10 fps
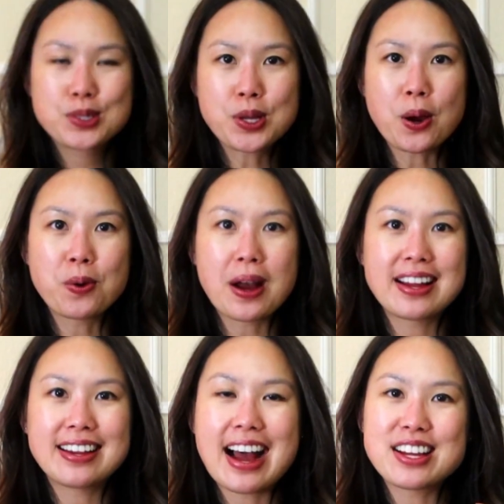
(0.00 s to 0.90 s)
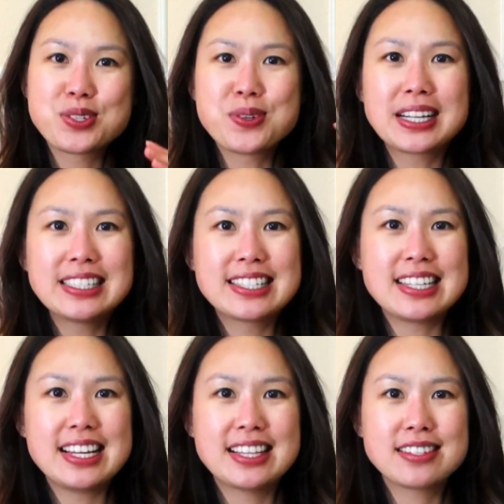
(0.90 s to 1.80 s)
So as you can
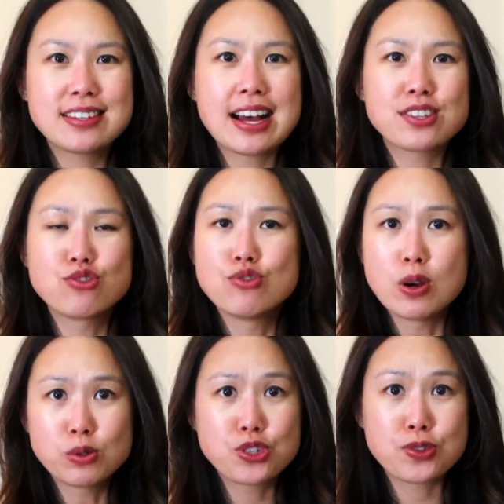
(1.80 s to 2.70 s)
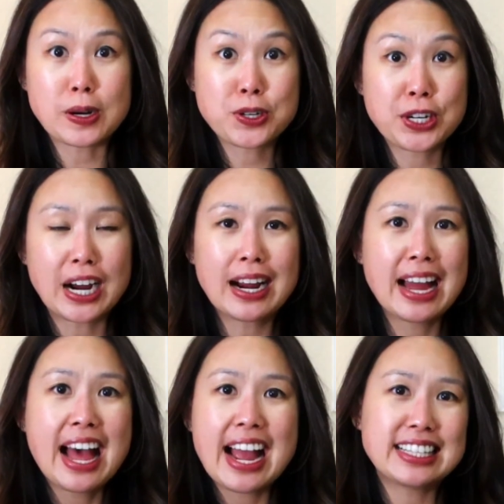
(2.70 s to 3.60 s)
see, this has no structure.
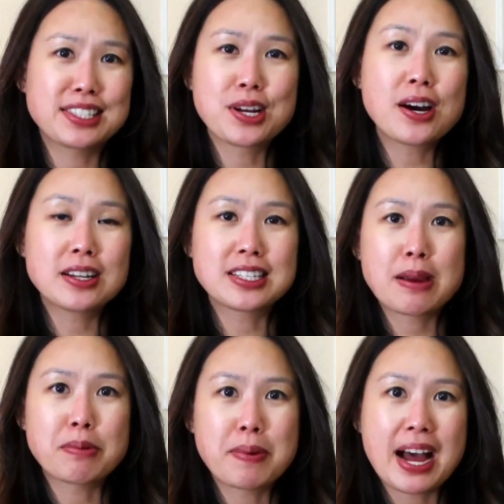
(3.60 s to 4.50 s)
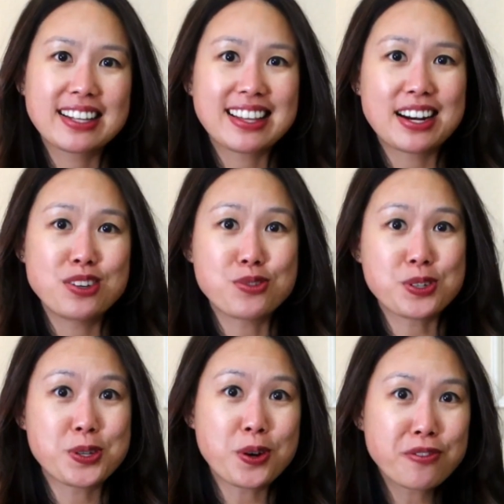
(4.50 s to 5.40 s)
It's not a type of bag that I
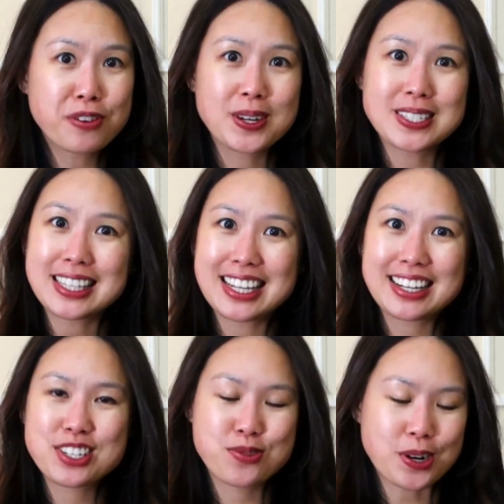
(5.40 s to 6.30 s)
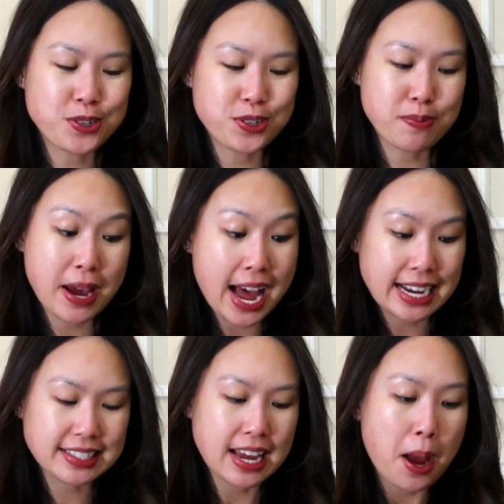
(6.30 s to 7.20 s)
usually go for because I like structured
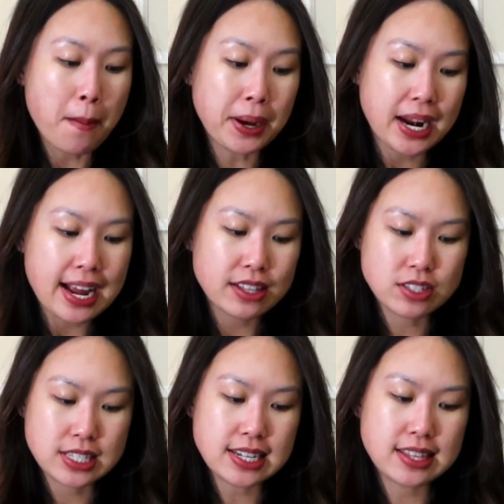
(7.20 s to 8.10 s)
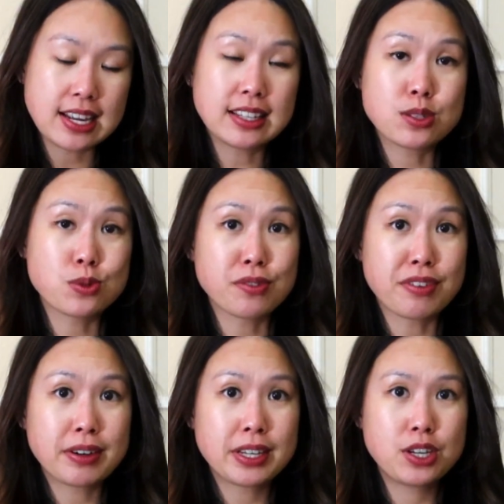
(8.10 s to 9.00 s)
bags, but I did think this was a
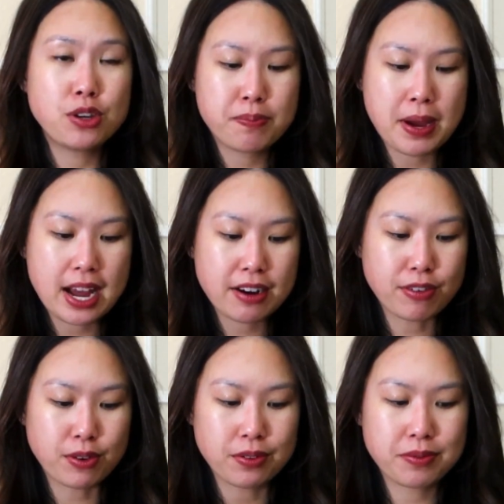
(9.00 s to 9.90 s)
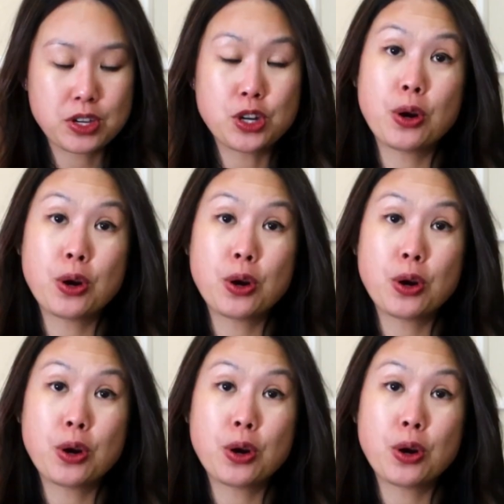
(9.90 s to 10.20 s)
very cute bag for, you